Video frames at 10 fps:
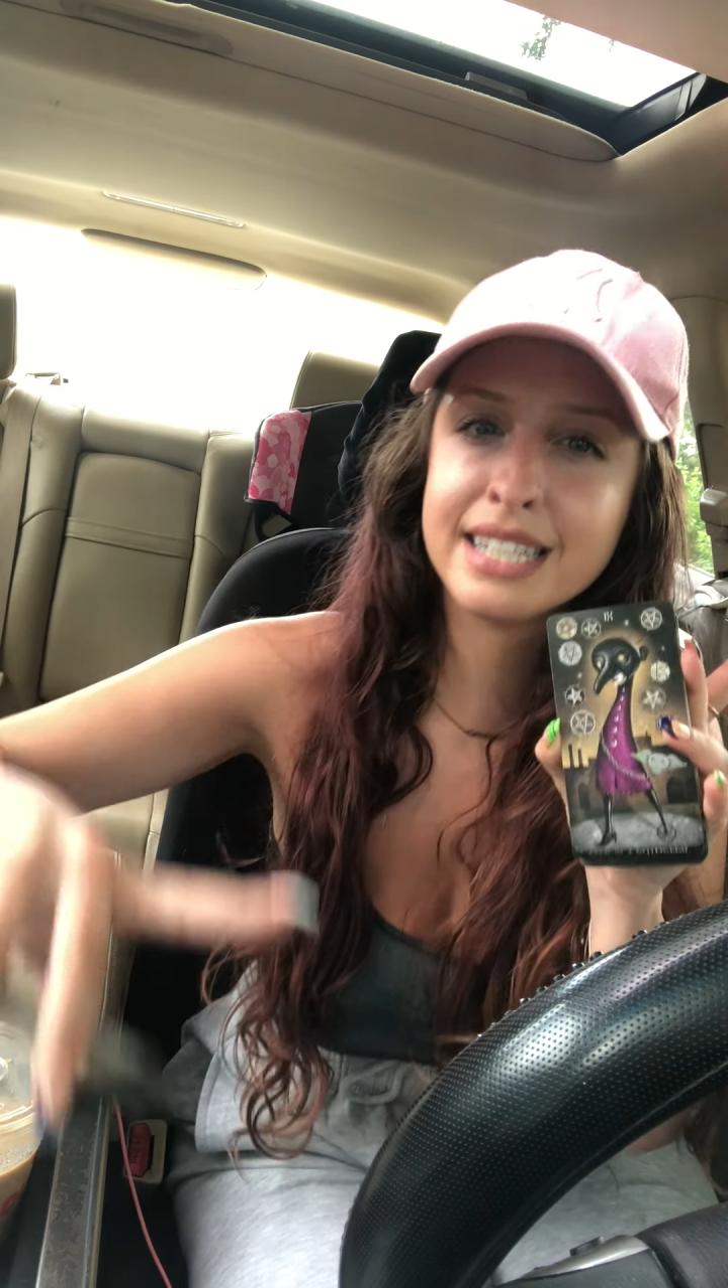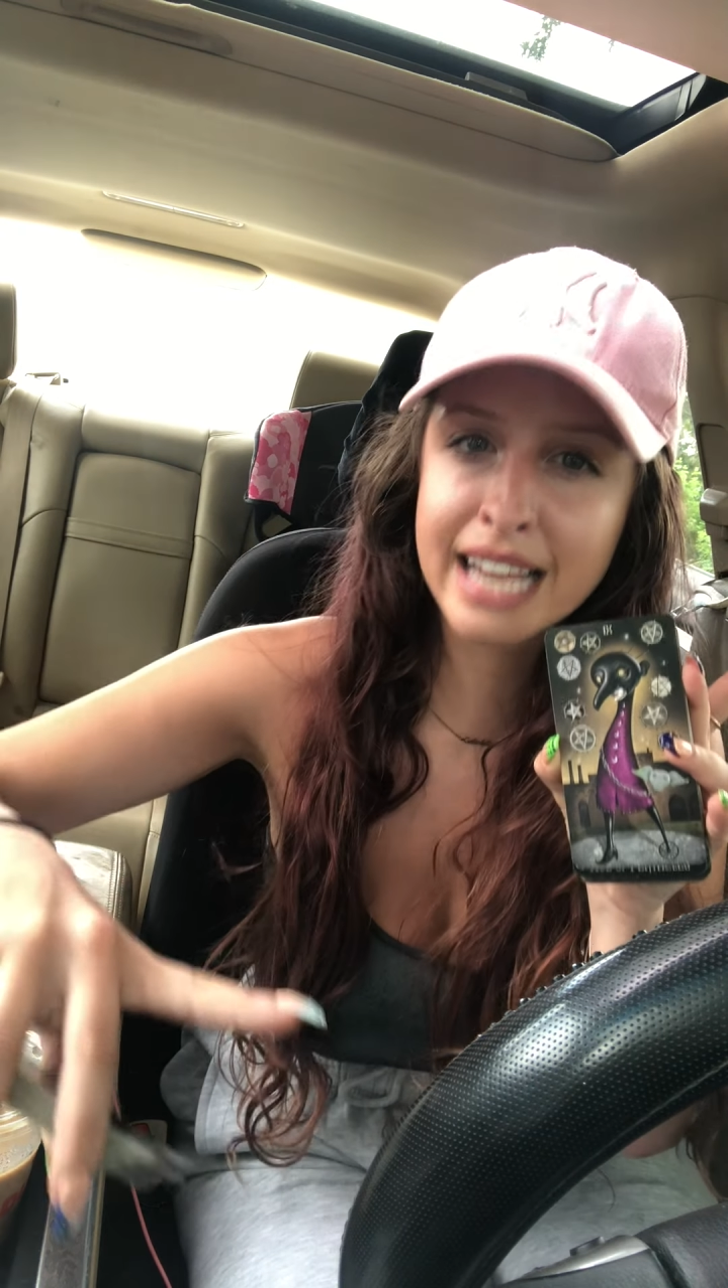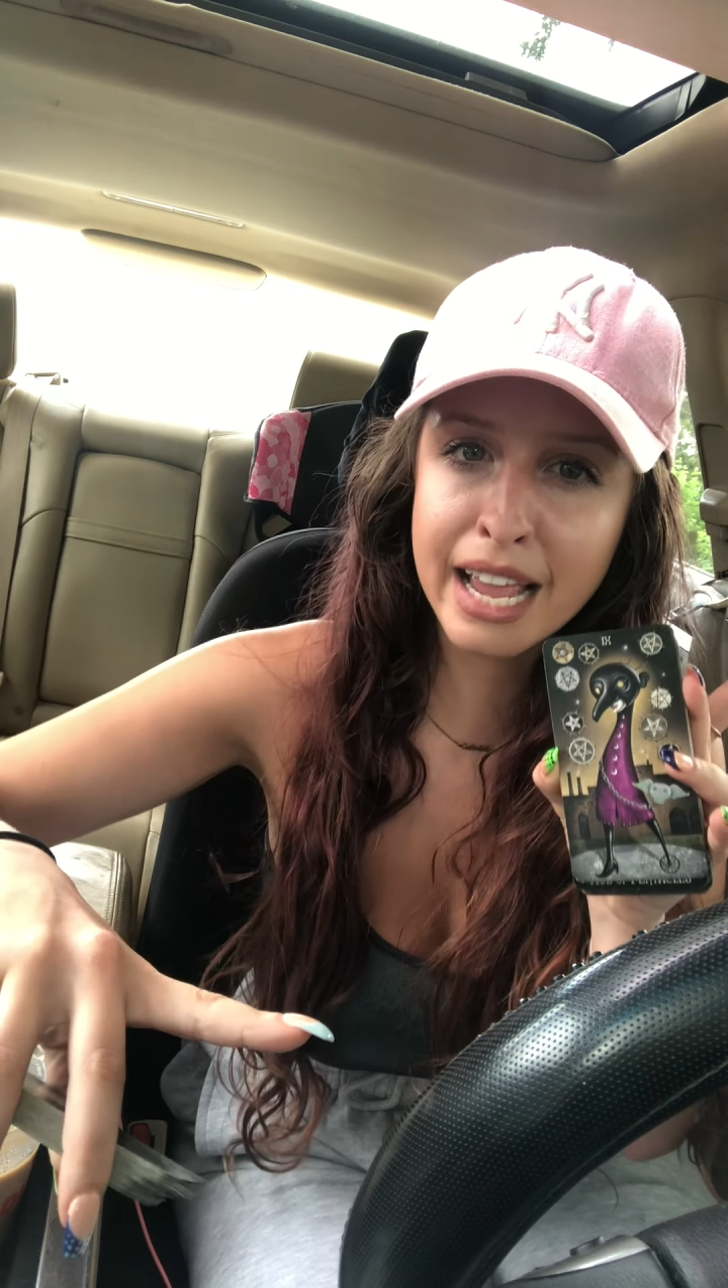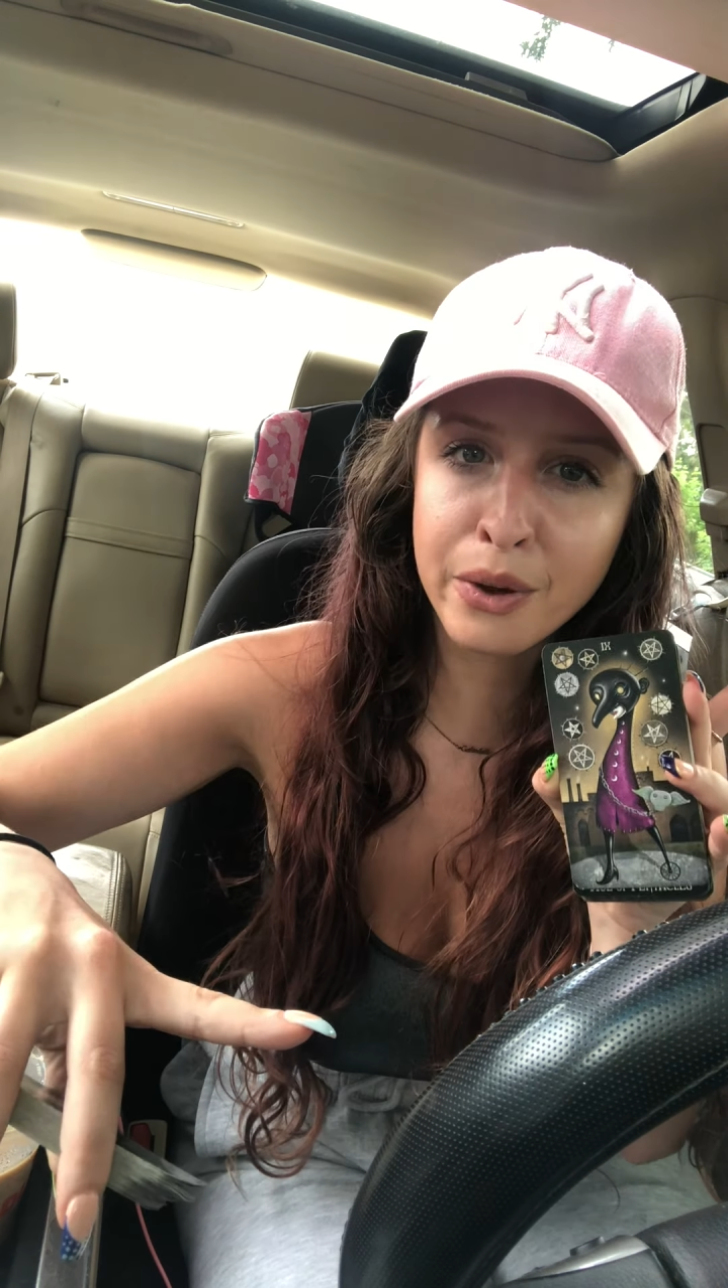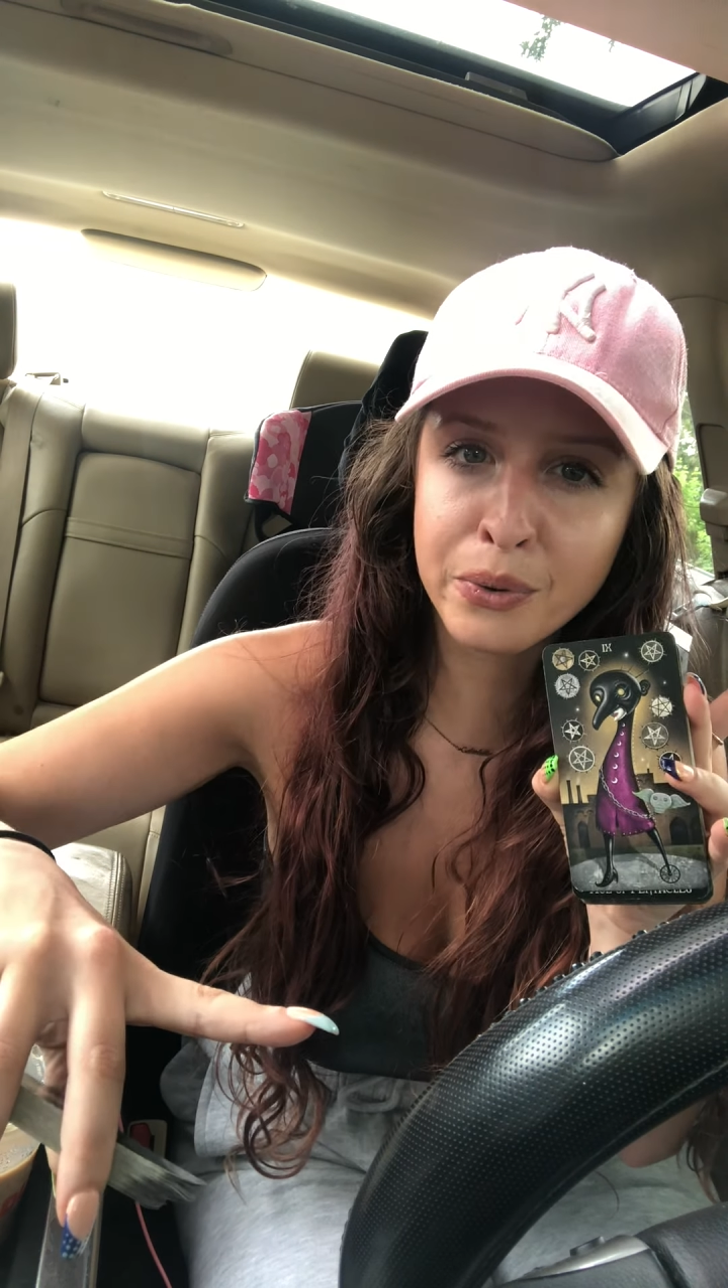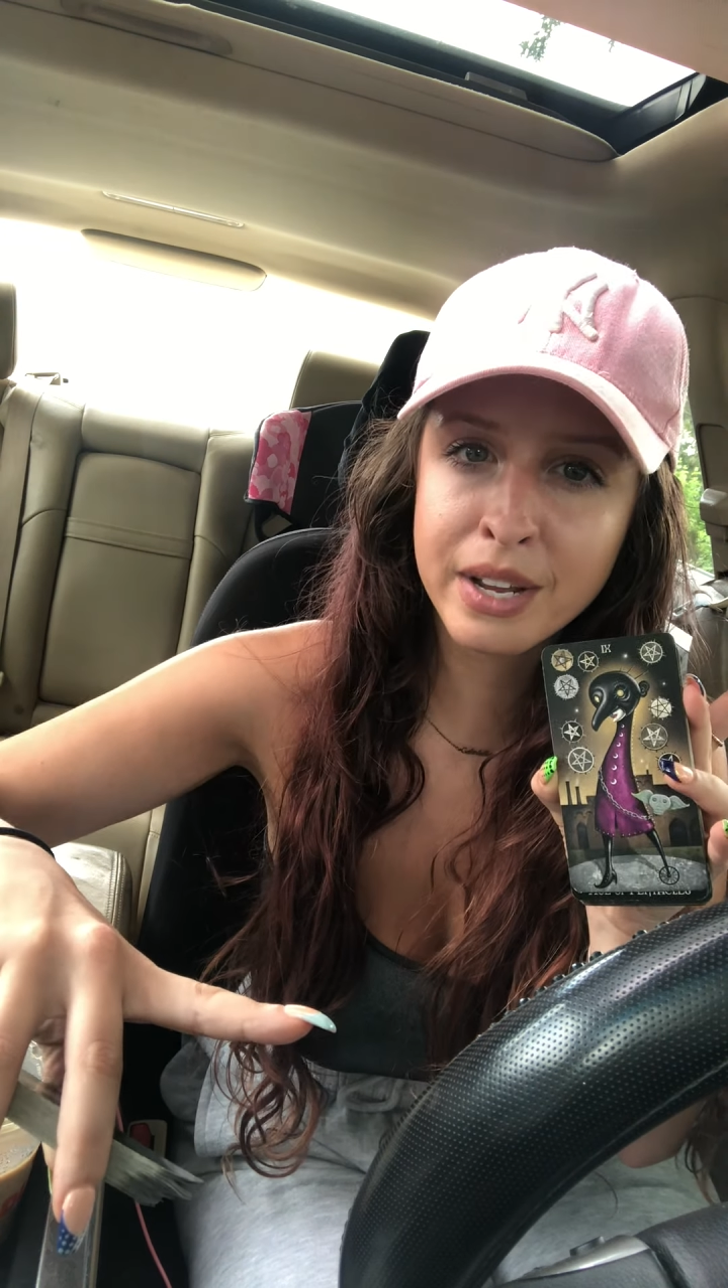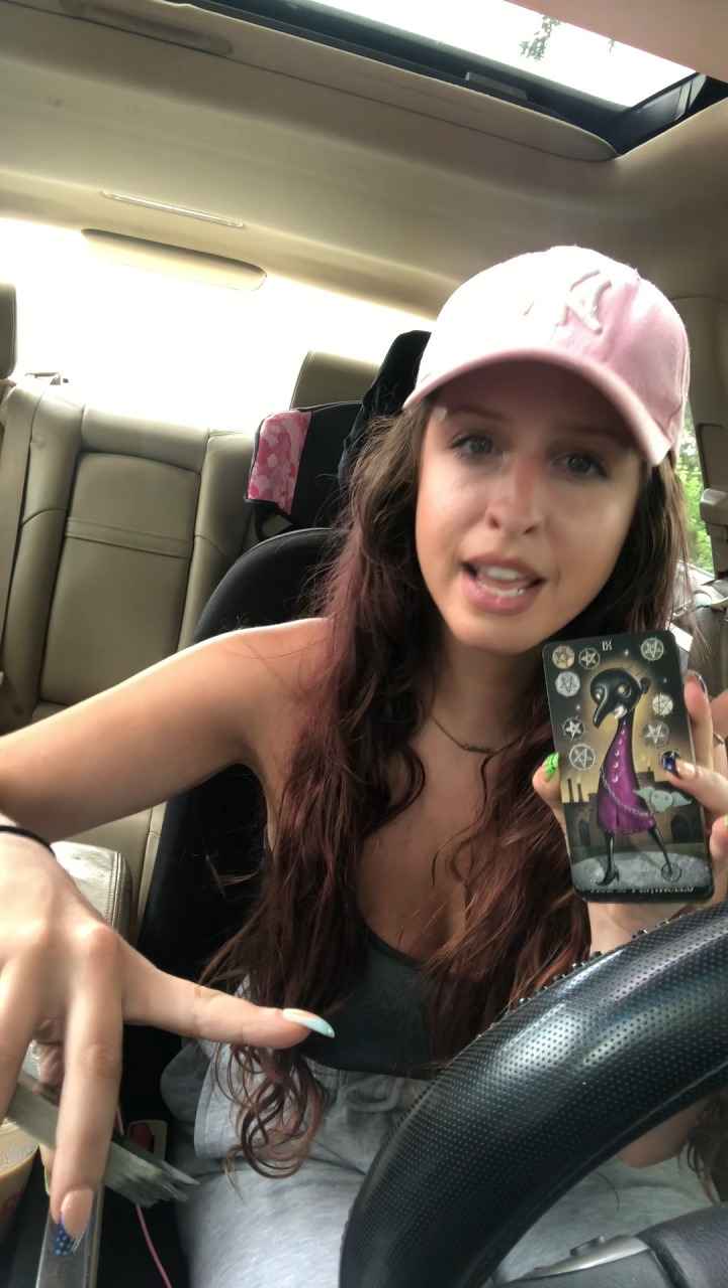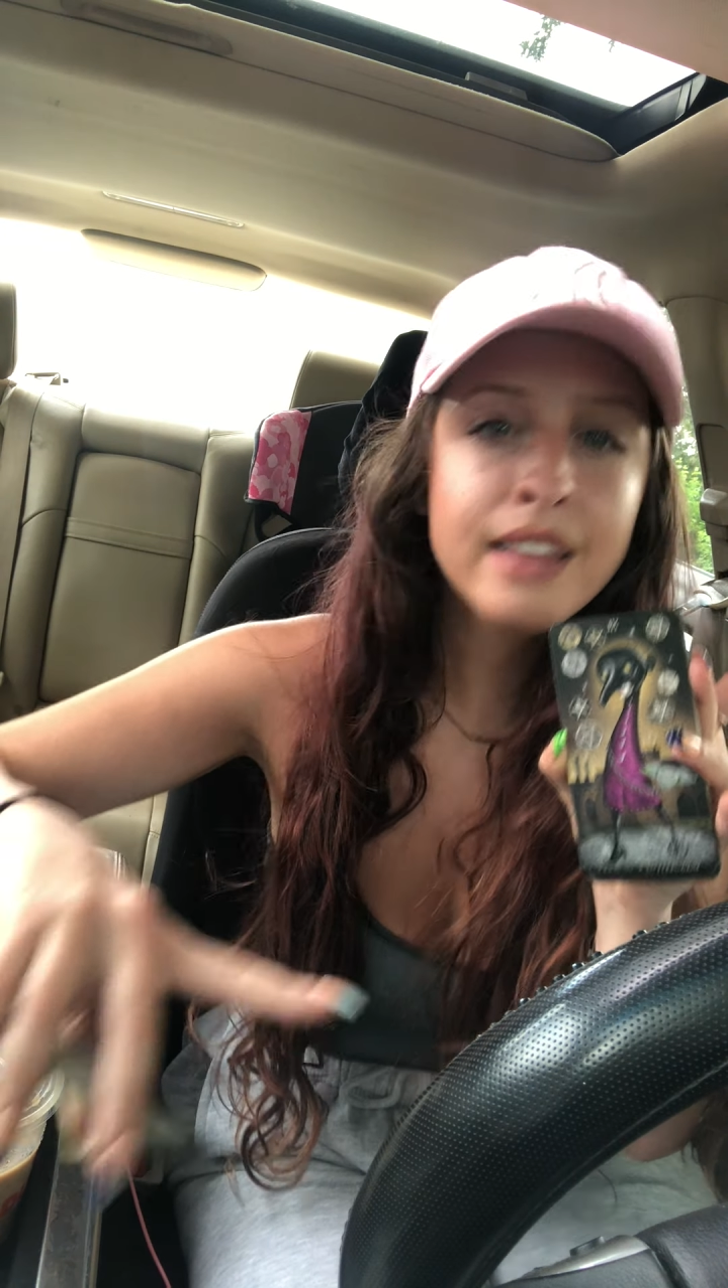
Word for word: down.